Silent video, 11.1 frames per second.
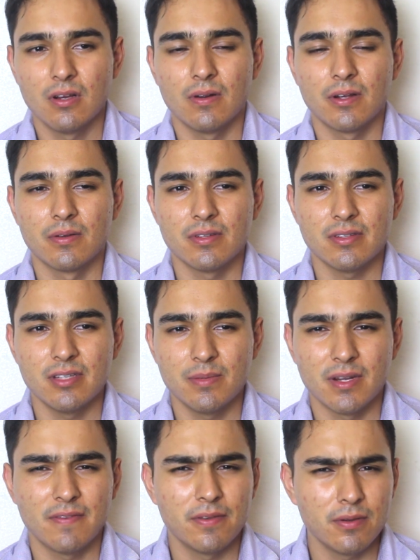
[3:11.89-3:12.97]
or I go to
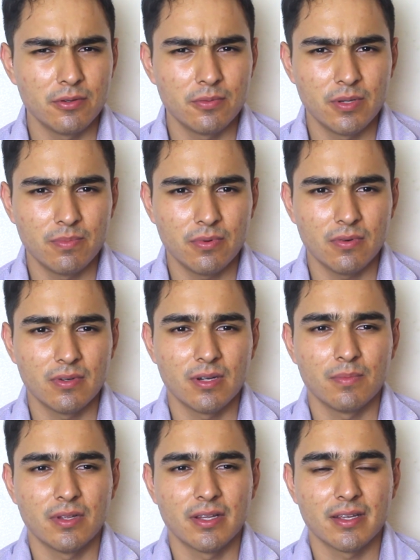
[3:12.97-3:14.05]
sleep and I feel a new pimple, and
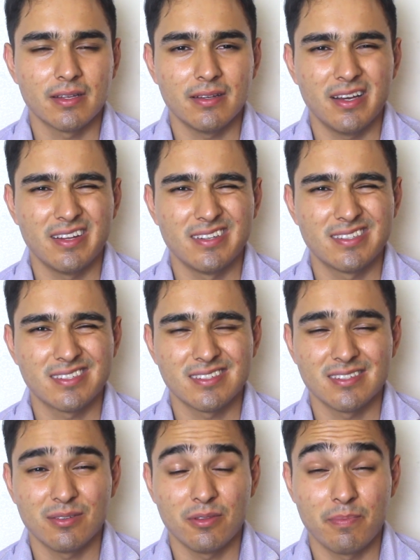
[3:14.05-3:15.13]
I'm like, and
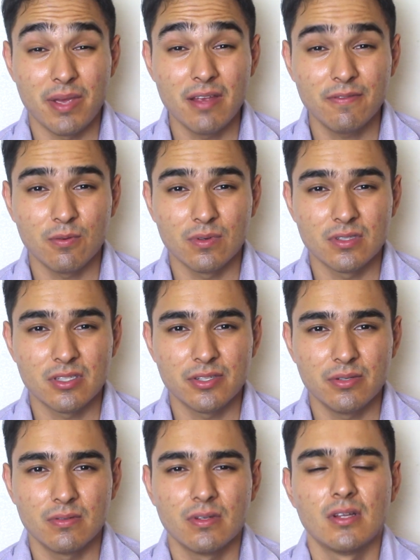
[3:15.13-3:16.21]
it's the painful ones
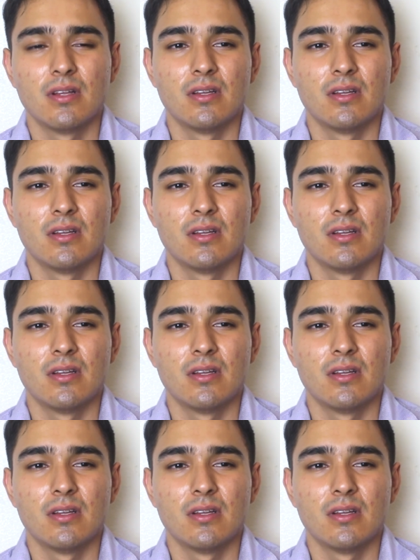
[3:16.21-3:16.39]
too.